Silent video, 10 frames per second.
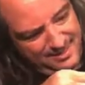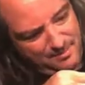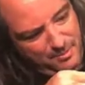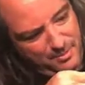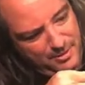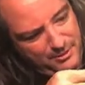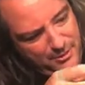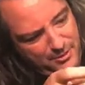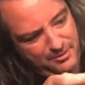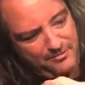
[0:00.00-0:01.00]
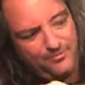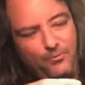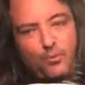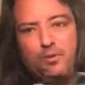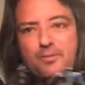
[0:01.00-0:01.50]
I'm pretty sure it's
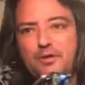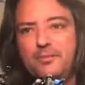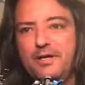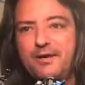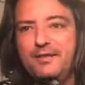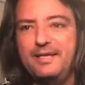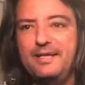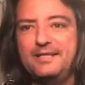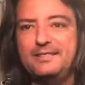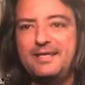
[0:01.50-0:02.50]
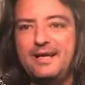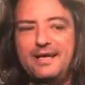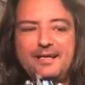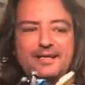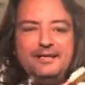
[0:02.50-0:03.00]
4mm on the
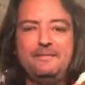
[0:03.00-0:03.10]
inside.